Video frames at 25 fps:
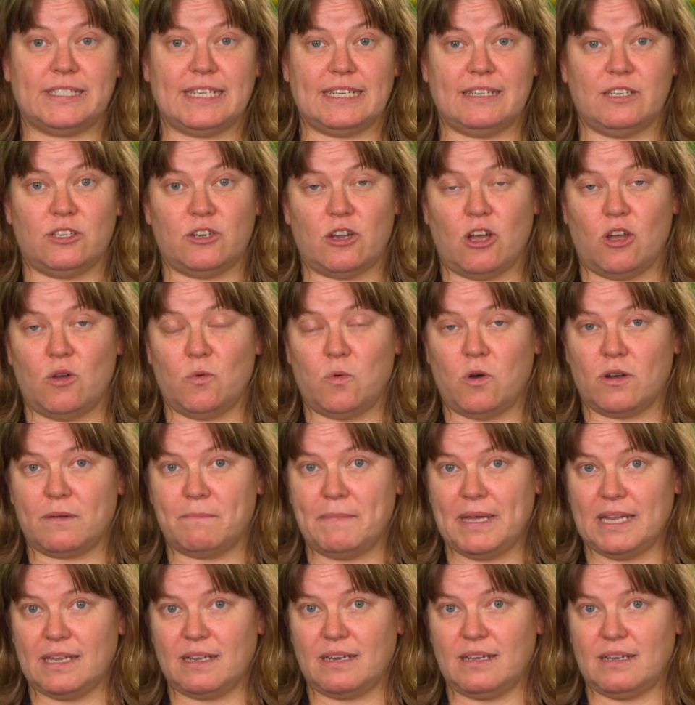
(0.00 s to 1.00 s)
didn't know what
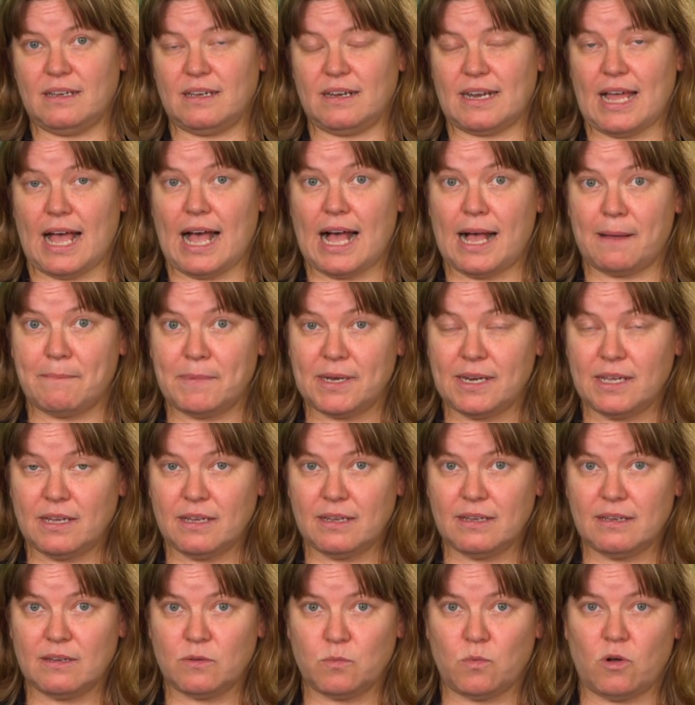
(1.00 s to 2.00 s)
melody and
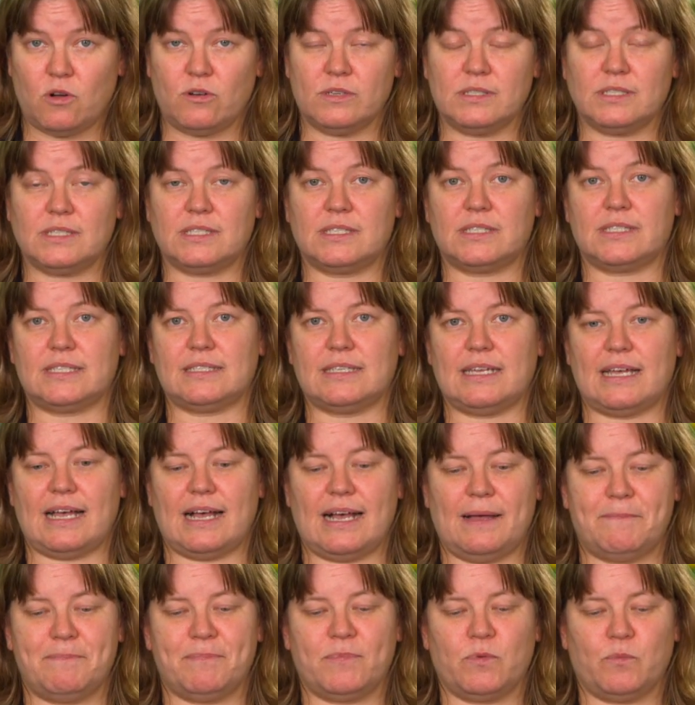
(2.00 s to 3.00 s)
harmony was.
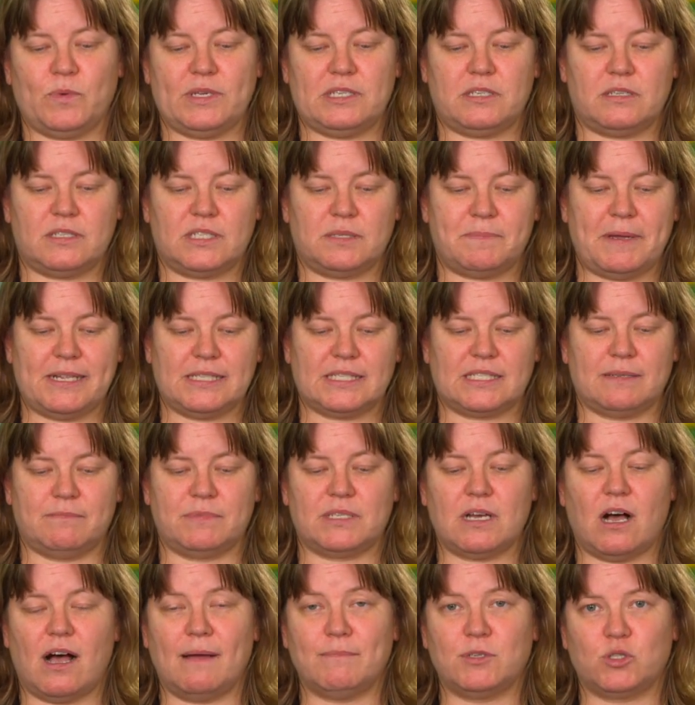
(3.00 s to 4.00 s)
We spent some
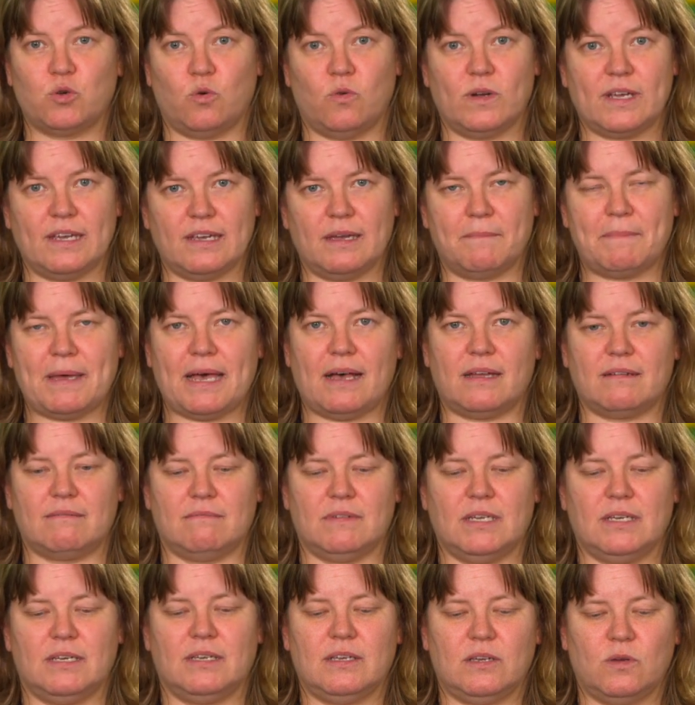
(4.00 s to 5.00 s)
time talking about
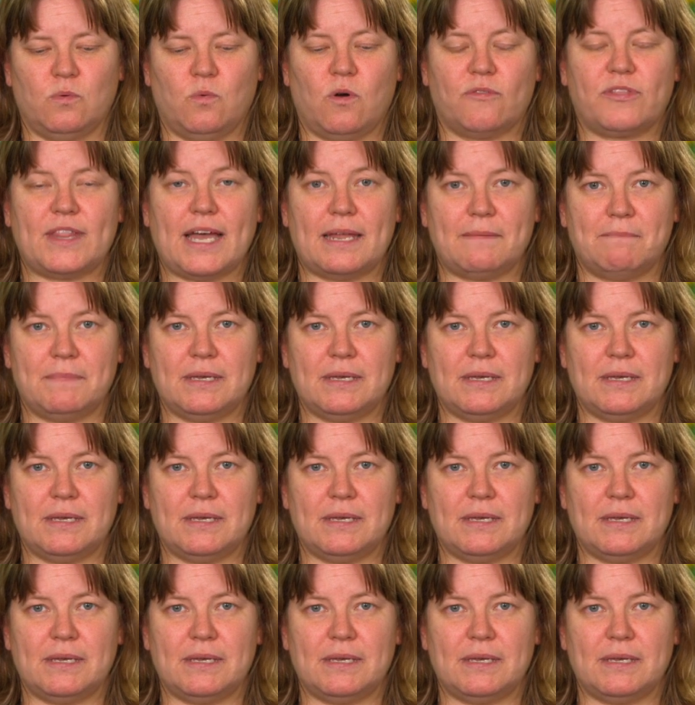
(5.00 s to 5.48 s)
what that